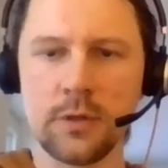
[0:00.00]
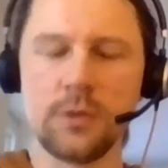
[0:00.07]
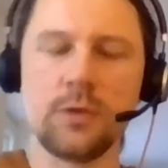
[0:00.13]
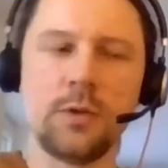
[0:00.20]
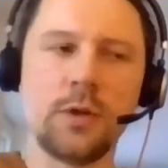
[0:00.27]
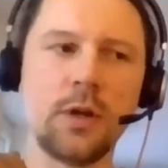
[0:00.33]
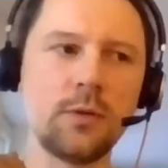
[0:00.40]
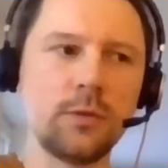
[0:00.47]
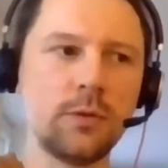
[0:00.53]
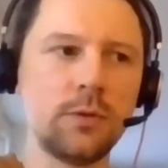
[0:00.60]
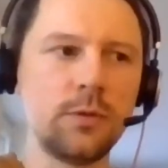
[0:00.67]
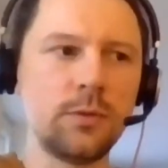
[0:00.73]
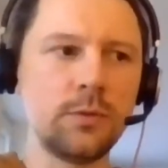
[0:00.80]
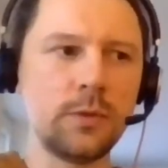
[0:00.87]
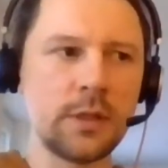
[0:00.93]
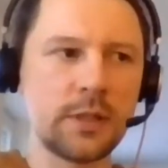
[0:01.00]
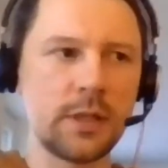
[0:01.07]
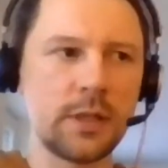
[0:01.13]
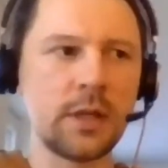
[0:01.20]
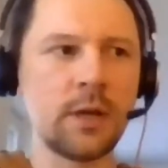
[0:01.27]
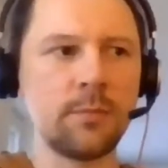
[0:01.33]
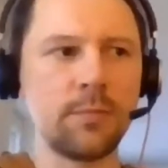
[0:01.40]
So how do does a
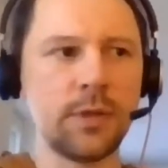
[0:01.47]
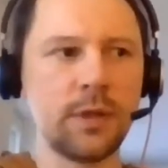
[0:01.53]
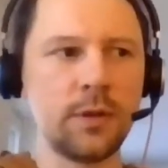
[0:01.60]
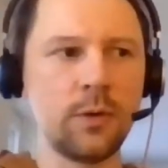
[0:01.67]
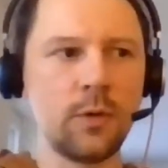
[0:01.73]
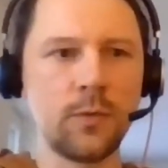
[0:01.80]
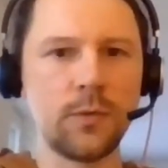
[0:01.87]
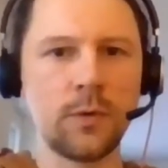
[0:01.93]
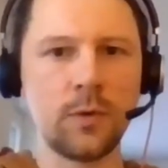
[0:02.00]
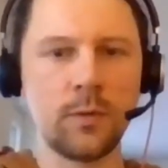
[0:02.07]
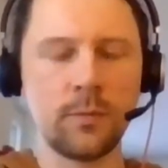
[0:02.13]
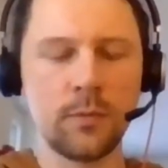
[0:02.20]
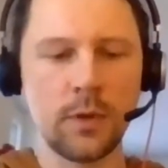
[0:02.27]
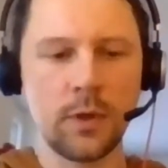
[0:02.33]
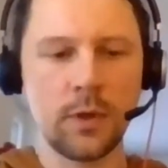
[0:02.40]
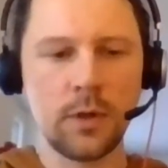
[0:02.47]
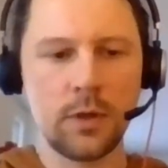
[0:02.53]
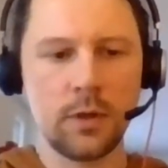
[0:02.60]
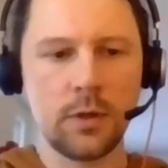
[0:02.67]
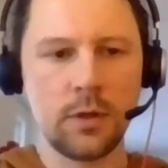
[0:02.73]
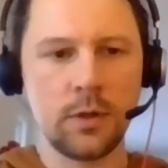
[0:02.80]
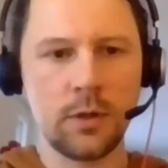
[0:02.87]
company go from,
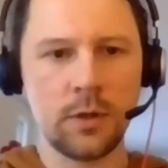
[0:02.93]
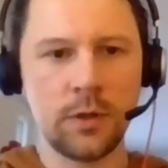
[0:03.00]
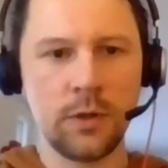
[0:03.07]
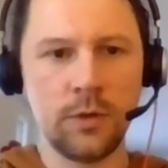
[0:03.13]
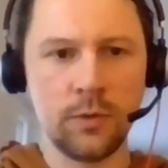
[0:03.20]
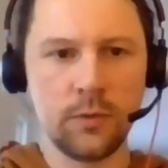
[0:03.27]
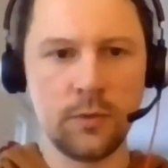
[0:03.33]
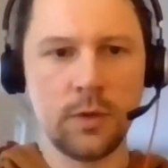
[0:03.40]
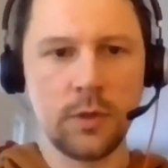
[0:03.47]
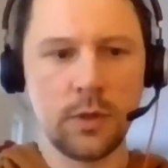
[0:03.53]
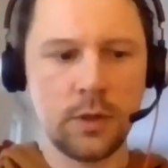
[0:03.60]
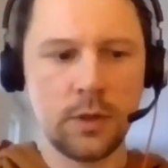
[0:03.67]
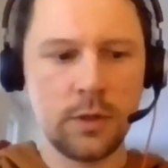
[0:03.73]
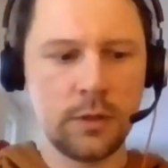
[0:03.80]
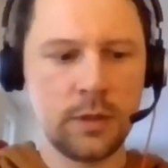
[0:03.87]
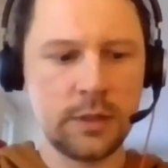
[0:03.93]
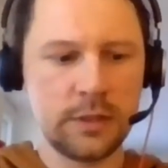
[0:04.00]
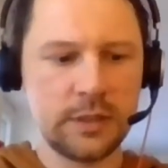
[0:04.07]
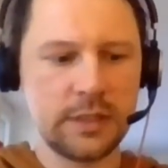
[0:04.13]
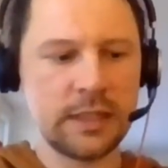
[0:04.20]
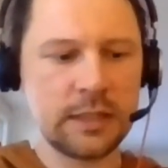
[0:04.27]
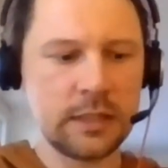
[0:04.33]
uh, you know, there is
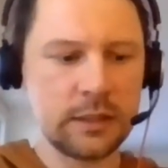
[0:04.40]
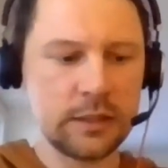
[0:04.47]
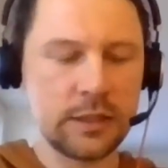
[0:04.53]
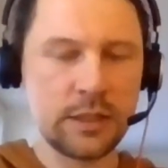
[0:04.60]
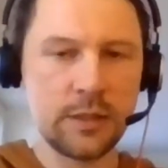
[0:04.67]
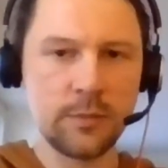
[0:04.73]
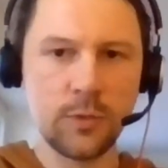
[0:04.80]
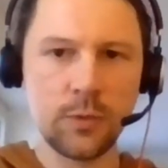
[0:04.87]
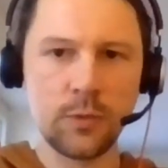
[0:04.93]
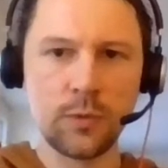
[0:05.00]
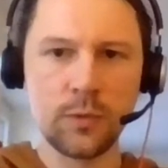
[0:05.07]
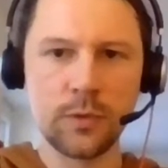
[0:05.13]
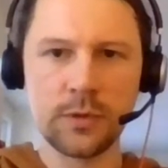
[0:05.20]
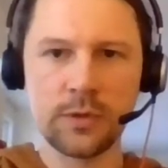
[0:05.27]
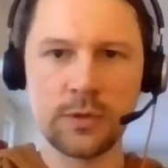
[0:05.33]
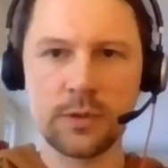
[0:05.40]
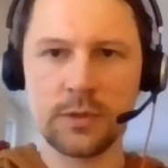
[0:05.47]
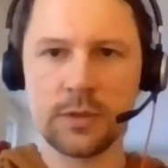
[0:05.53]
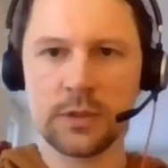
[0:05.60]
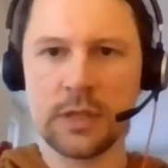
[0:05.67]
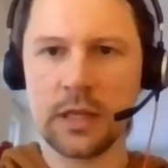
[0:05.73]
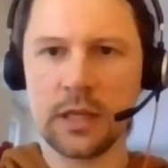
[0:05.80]
a central team who
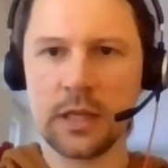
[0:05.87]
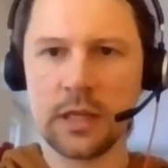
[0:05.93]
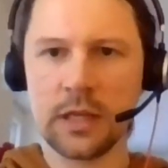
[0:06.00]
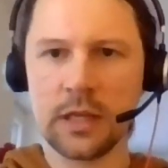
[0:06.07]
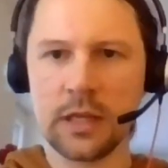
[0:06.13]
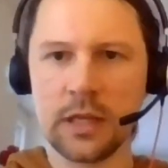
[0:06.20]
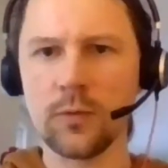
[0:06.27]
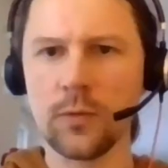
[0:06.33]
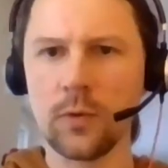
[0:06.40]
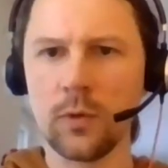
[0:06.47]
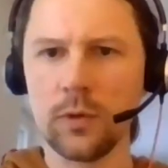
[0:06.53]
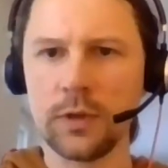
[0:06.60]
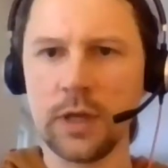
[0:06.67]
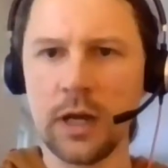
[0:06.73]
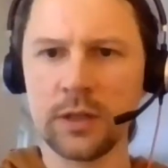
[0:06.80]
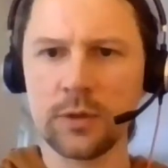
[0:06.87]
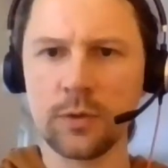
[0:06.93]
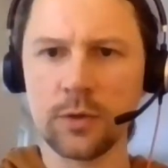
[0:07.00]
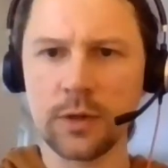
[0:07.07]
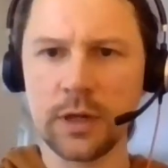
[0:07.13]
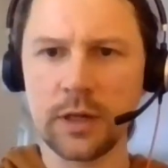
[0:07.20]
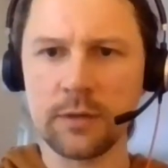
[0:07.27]
is taking care of all the ad
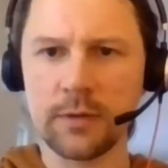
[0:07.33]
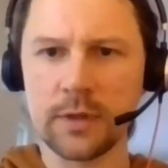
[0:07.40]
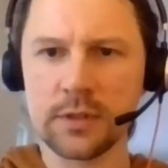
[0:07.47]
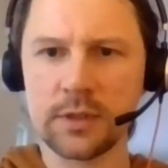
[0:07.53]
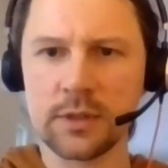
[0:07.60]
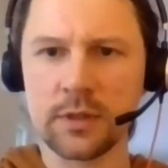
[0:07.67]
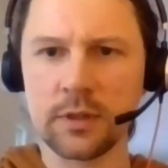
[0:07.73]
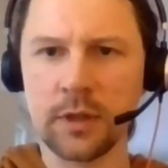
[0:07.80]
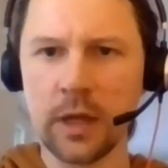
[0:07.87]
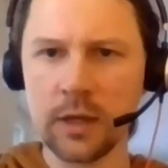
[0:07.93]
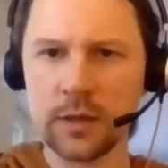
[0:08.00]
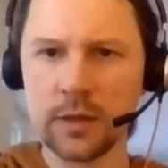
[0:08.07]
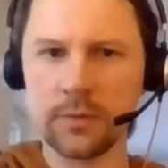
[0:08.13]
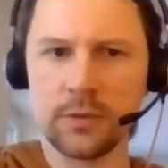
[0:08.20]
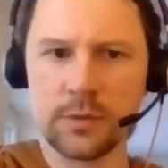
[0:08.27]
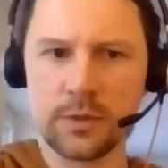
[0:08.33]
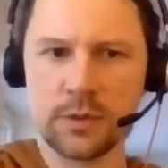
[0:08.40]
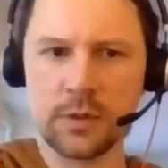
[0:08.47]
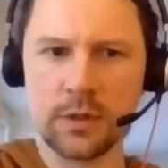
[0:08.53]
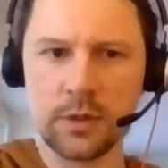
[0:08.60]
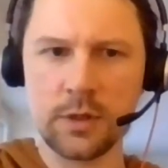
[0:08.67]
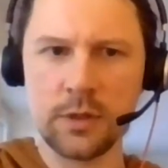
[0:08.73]
hoc requests, like it was
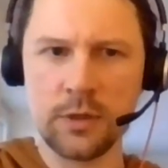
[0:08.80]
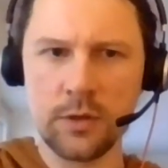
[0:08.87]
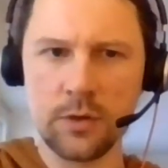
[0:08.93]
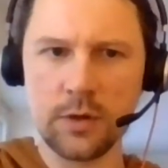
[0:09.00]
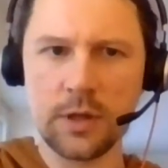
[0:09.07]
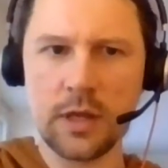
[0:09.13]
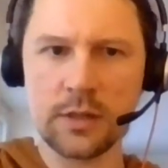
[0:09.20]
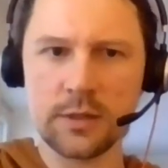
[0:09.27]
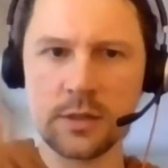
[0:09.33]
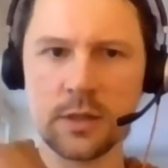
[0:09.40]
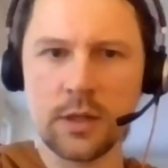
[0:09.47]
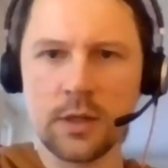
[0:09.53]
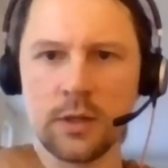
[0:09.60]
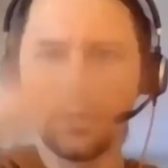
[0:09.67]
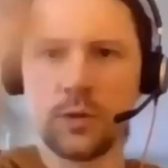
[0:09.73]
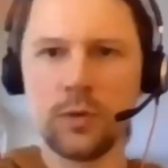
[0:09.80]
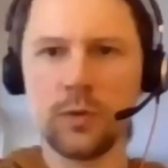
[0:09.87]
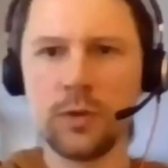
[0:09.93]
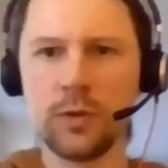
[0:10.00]
uh, in your case, to